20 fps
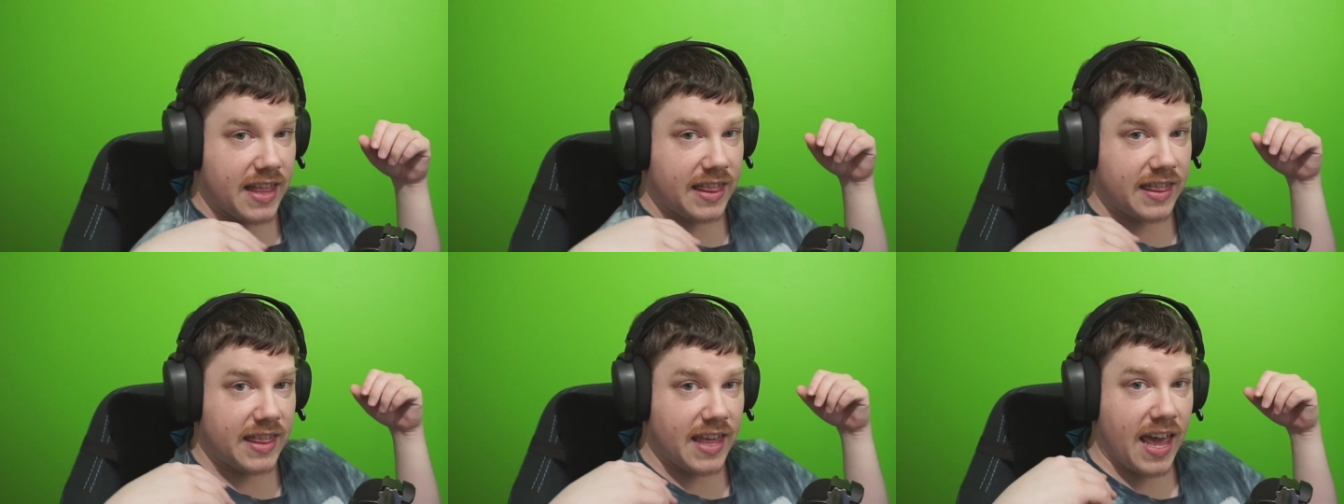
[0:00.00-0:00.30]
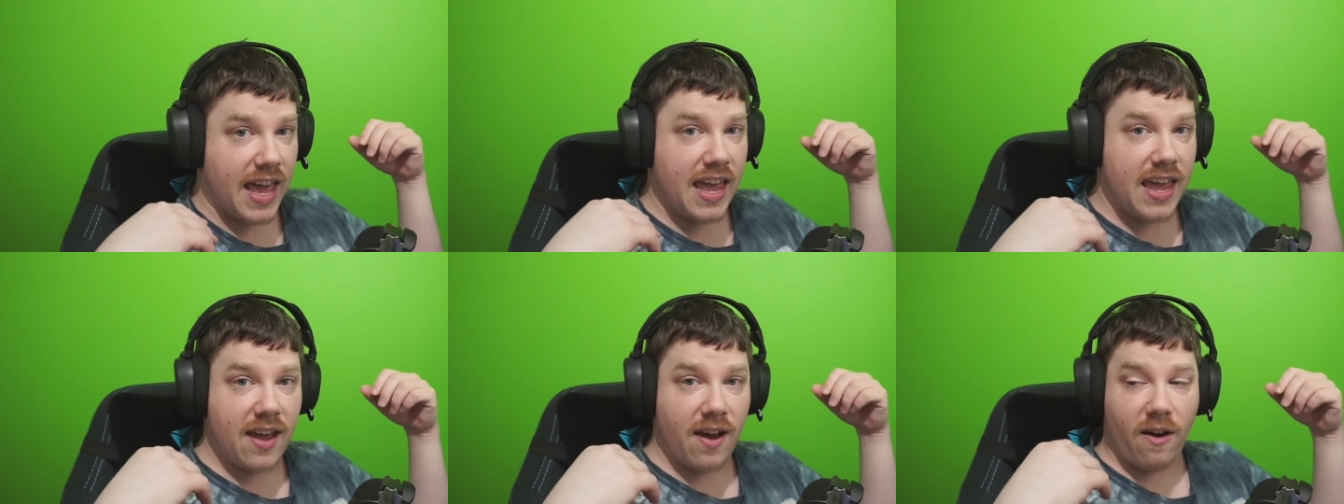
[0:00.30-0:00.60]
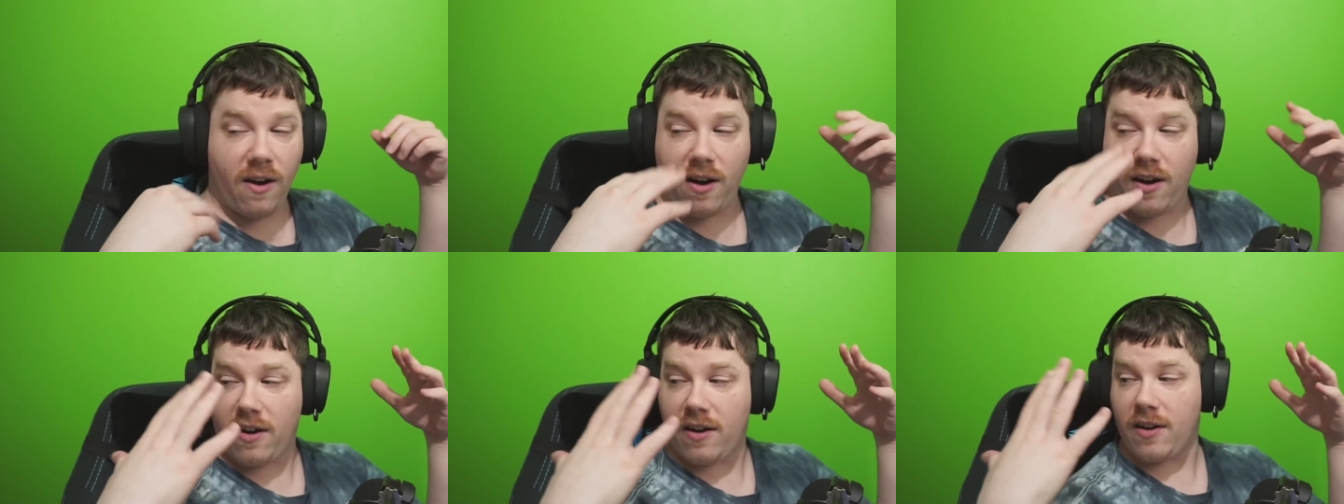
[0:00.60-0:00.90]
they
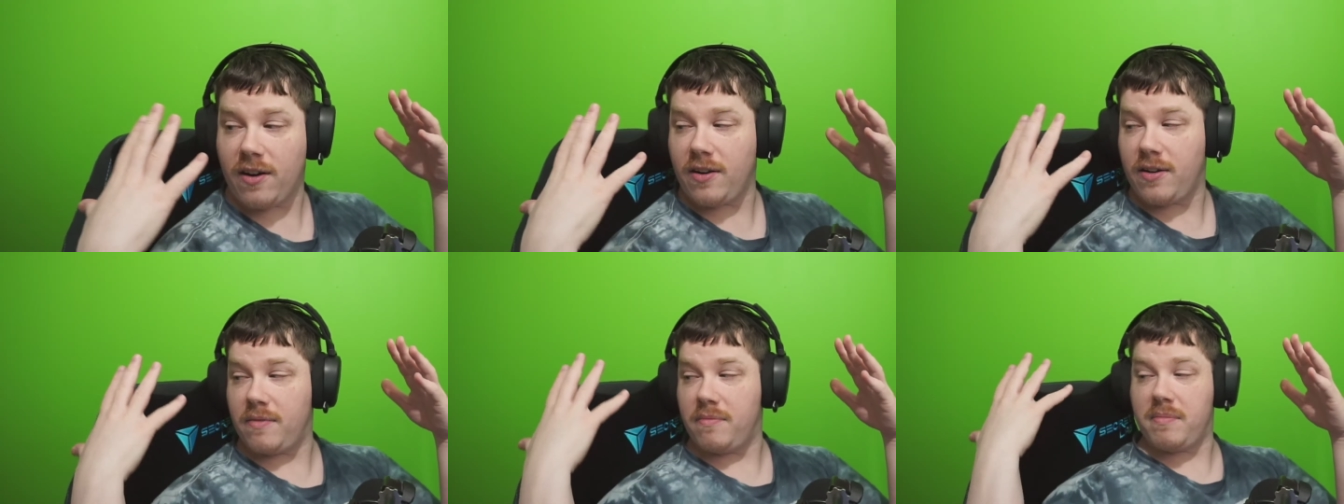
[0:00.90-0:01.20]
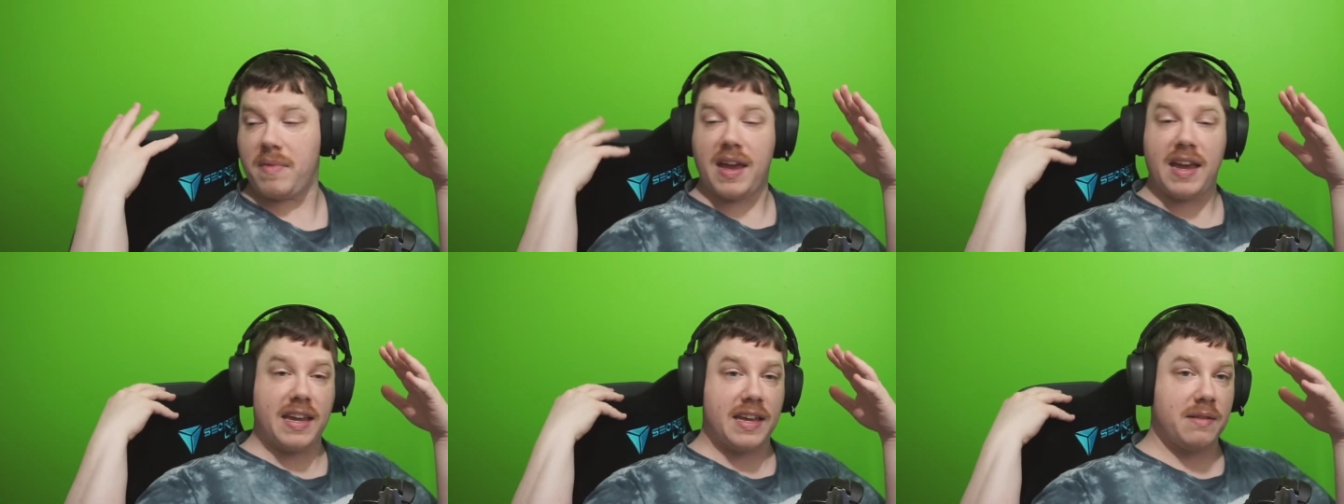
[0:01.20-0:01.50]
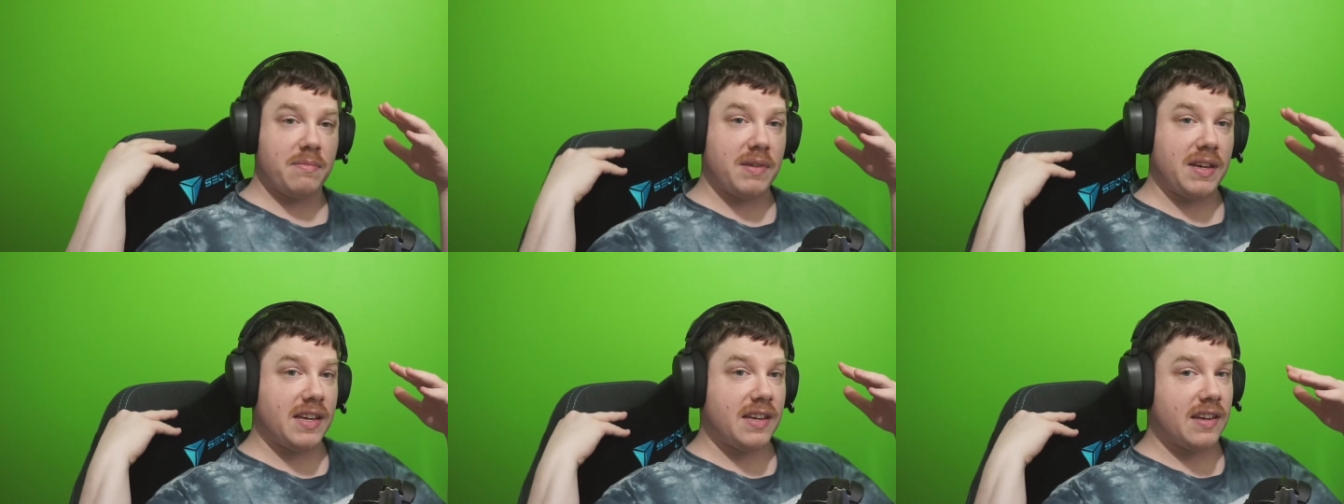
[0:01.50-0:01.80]
are making
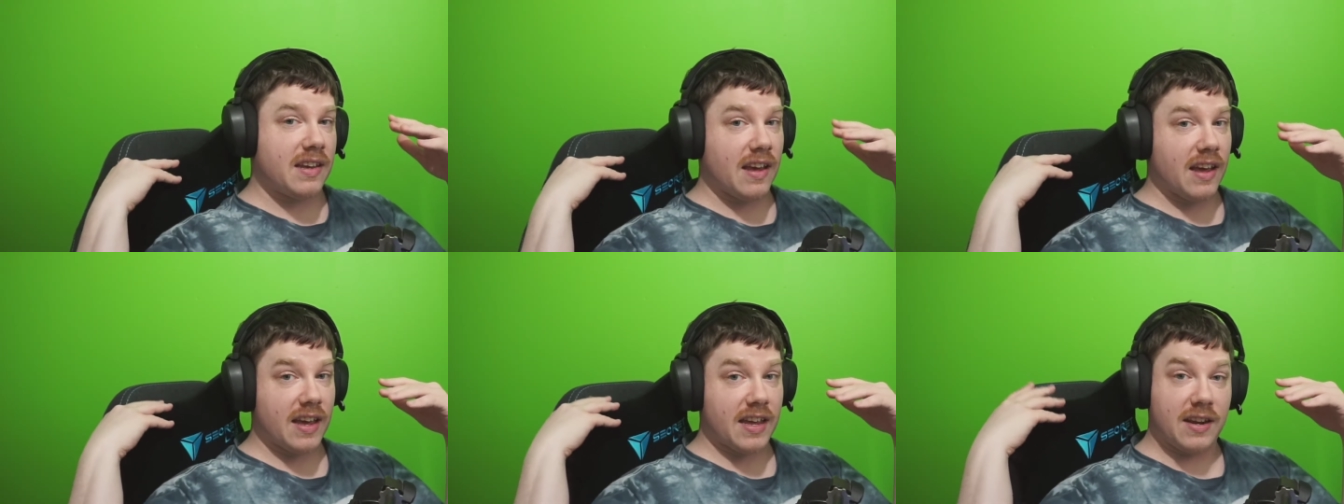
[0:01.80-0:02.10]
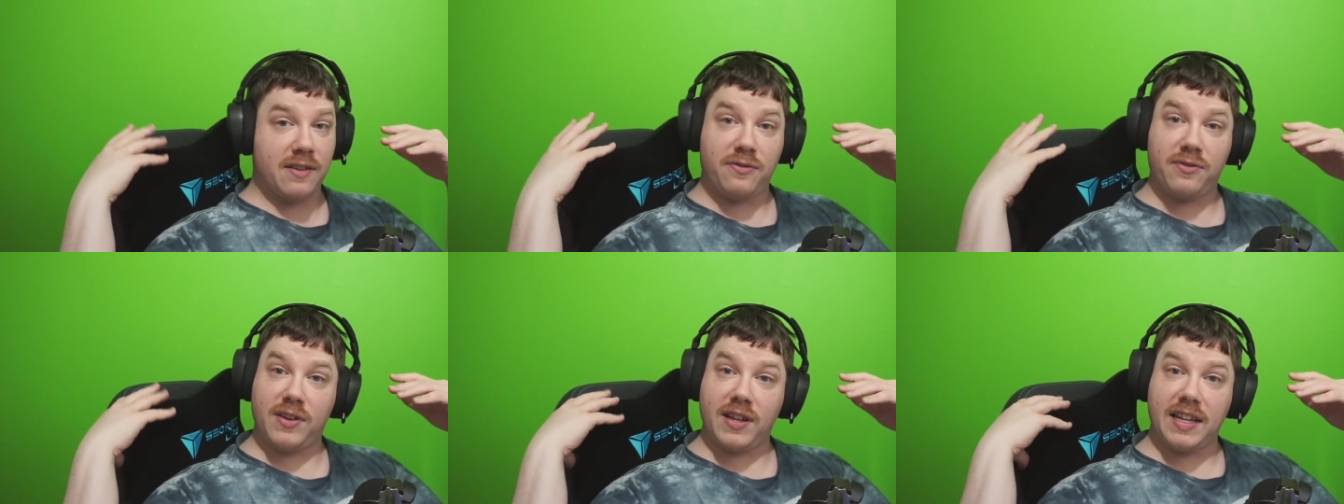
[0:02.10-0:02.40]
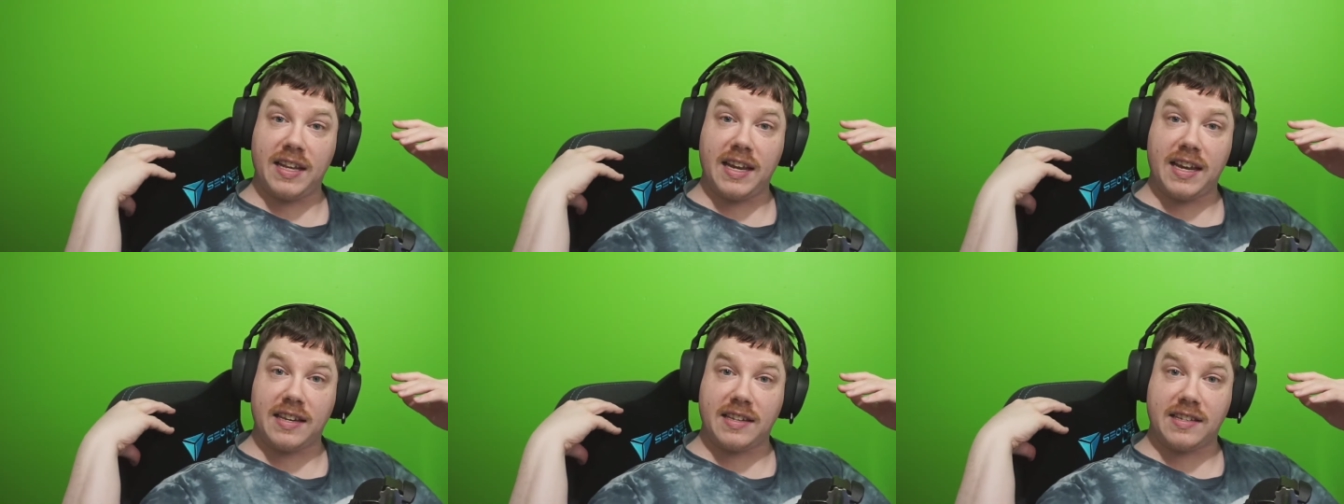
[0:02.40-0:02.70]
me an
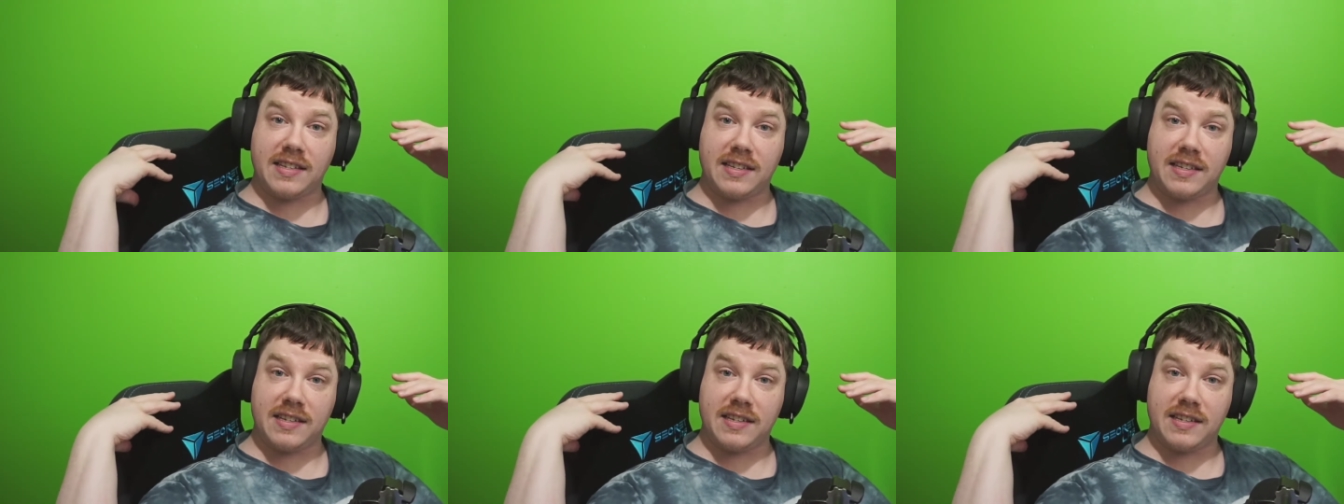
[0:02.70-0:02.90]
affiliate